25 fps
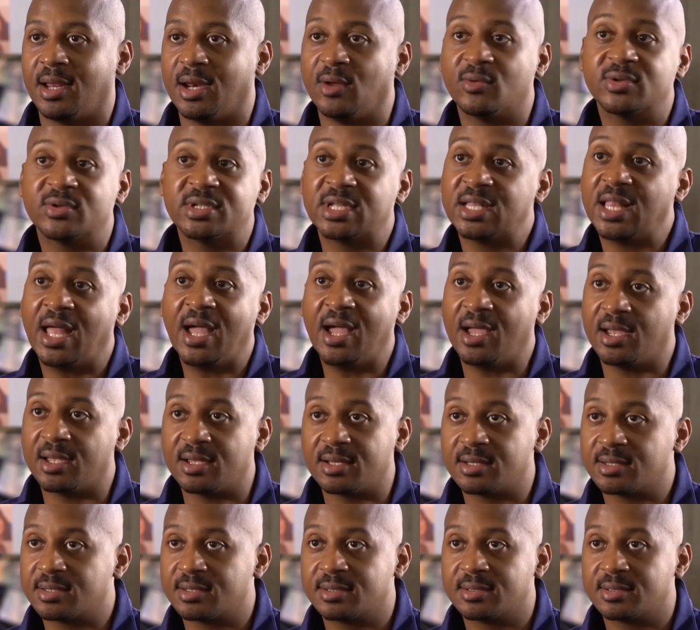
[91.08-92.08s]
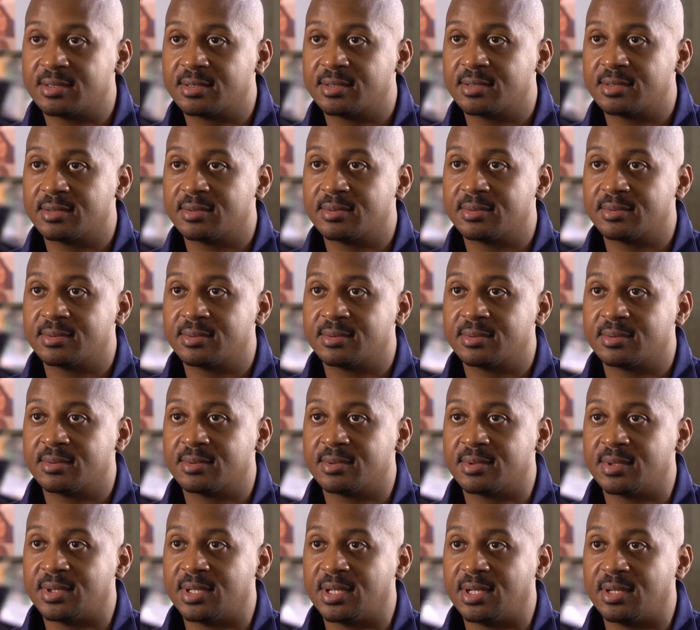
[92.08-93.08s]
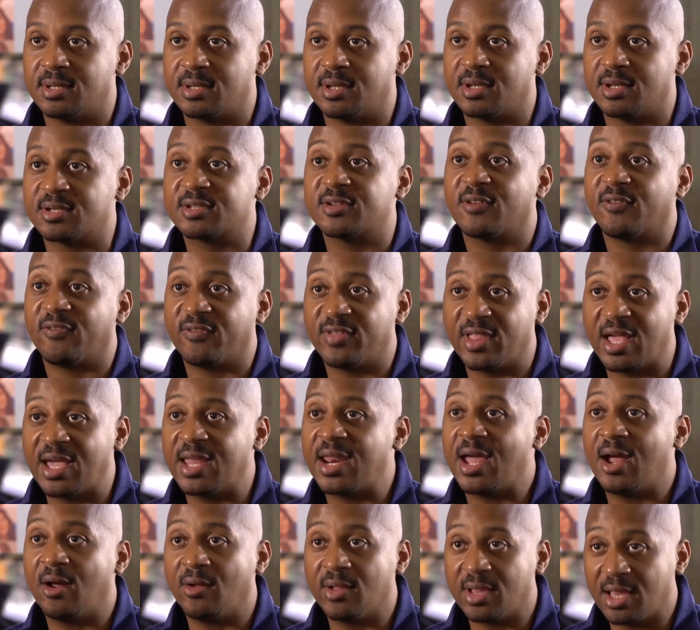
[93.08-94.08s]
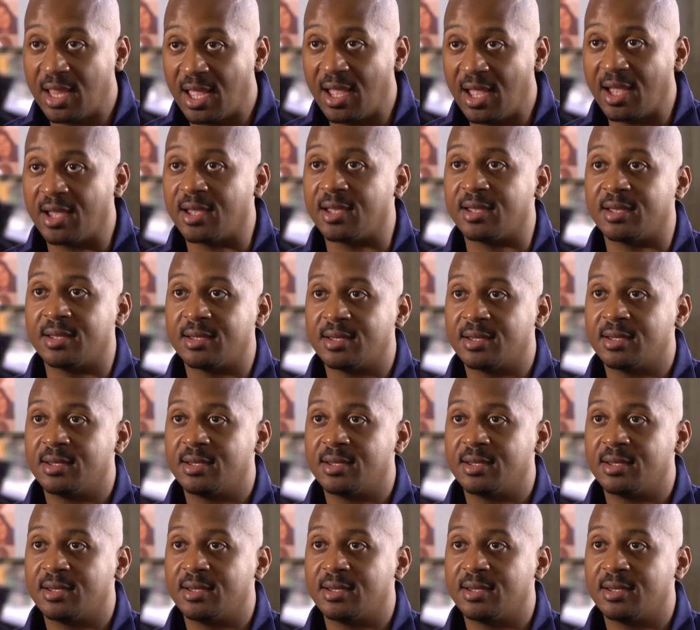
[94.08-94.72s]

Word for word: And it was a lie. It was a flat out lie.